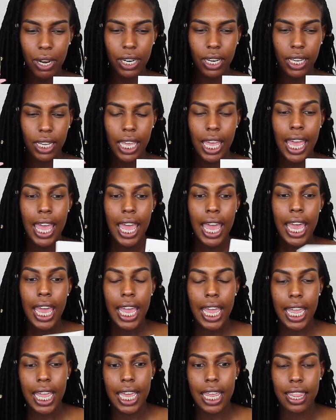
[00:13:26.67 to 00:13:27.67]
product,
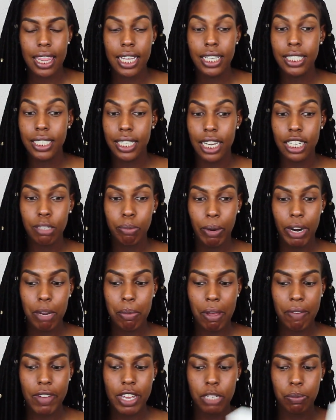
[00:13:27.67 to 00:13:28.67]
and this does
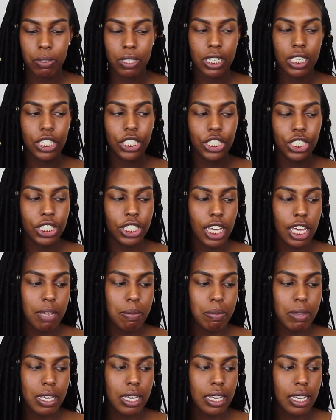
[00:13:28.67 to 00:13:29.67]
brighten my face, but this just
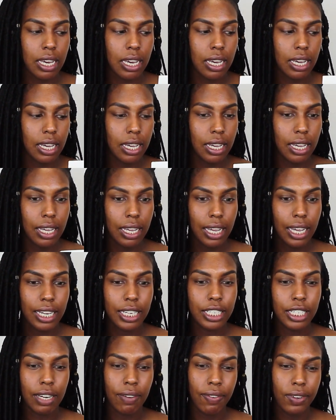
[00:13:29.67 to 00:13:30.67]
gave me
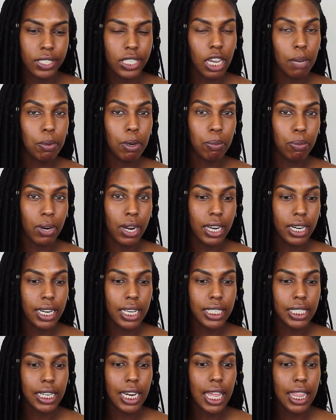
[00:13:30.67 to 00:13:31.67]
a different type of
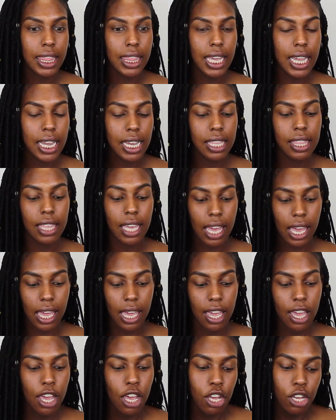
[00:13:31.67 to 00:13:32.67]
brightness. And I think
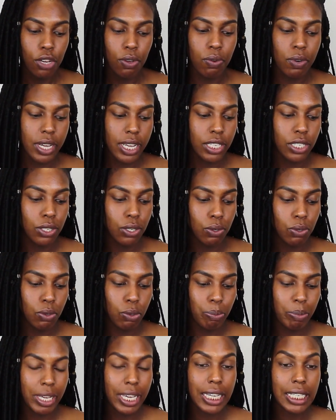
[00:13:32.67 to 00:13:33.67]
that you need
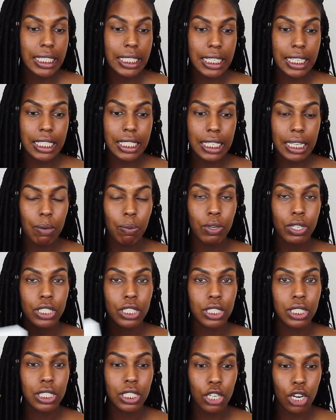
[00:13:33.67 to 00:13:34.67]
to be consistent
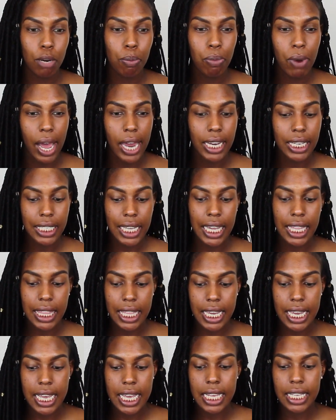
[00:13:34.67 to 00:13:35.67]
with certain products
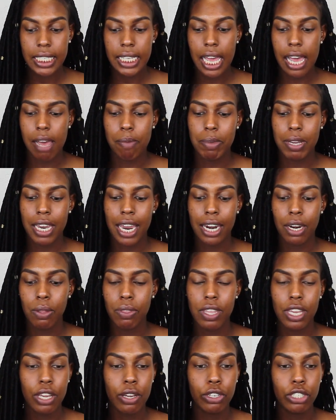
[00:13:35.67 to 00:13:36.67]
like these. I mean, I
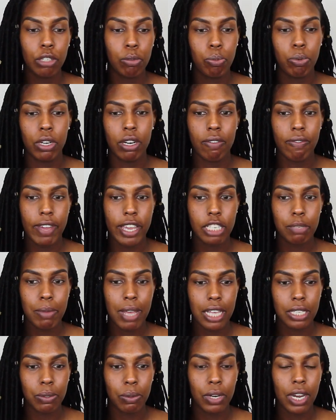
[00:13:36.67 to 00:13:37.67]
don't think you should put a face
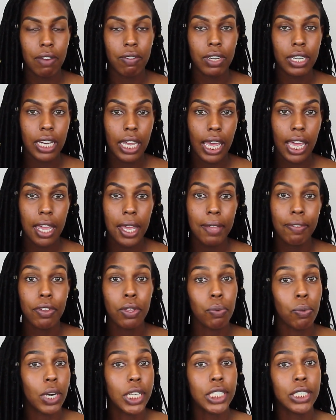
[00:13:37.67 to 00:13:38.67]
mask on every day. If
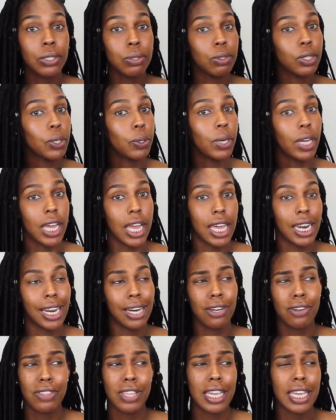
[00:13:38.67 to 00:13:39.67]
you want to, go ahead.
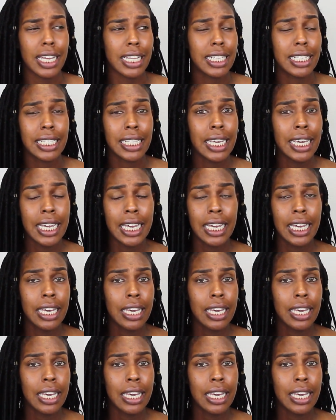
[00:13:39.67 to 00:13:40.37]
I don't think it's